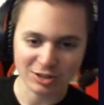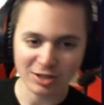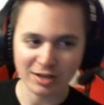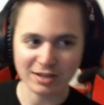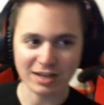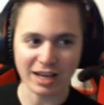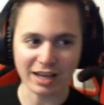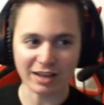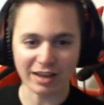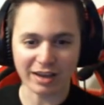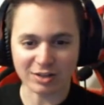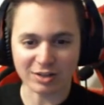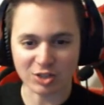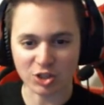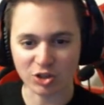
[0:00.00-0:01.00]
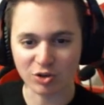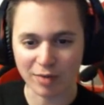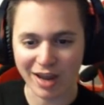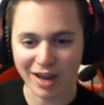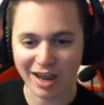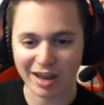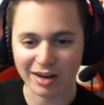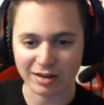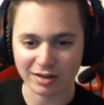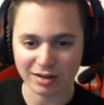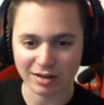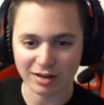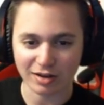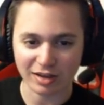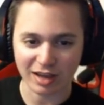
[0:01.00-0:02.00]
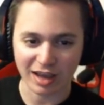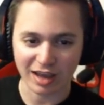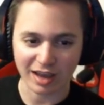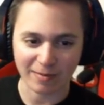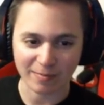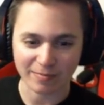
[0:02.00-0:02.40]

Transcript: Take it like a true man. Okay.